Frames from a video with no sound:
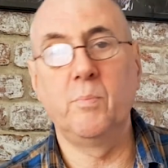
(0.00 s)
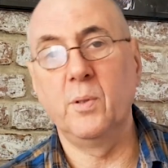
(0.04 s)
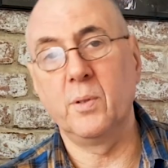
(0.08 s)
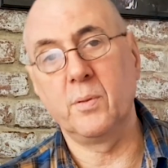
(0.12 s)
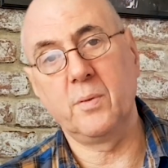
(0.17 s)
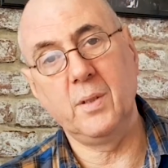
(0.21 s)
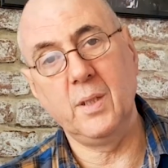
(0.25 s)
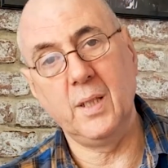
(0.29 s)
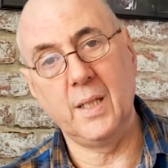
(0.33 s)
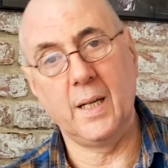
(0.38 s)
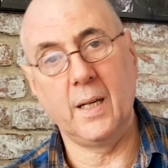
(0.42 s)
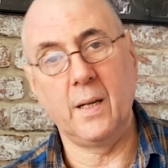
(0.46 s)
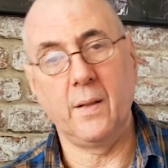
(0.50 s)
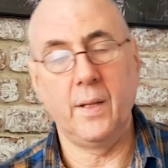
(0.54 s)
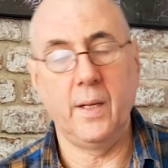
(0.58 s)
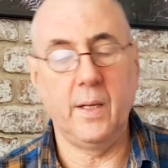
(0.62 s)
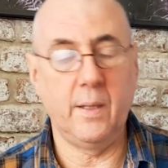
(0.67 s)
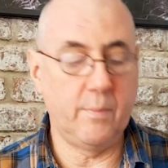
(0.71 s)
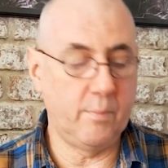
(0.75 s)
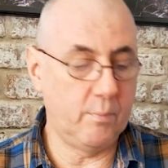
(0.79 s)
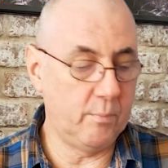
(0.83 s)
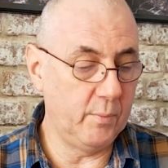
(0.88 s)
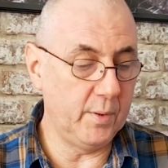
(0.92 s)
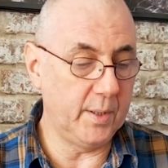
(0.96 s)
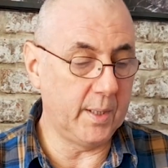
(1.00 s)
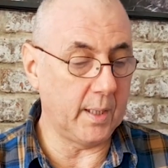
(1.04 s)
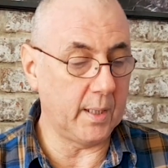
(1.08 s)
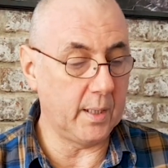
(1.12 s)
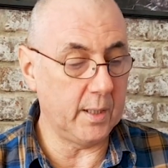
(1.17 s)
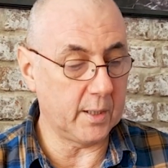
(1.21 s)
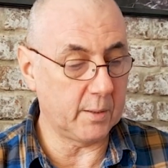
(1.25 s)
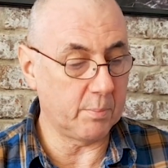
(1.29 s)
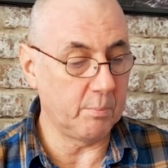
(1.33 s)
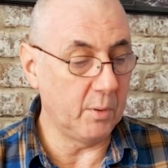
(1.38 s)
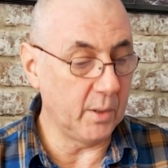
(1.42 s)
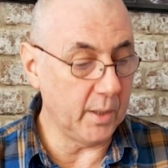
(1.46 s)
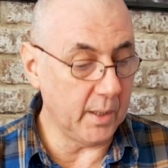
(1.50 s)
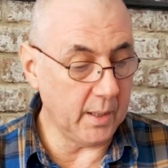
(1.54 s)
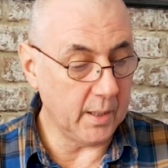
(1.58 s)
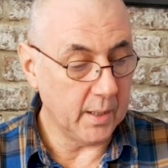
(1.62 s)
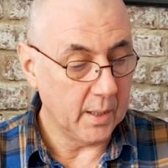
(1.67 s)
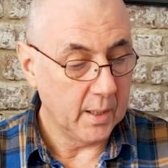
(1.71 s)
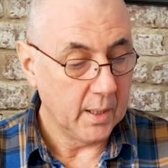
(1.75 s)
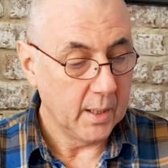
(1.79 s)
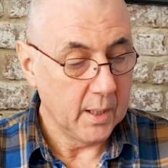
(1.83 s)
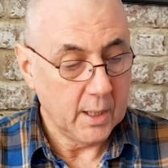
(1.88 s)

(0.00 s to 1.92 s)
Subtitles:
but you know, they're ridiculous money.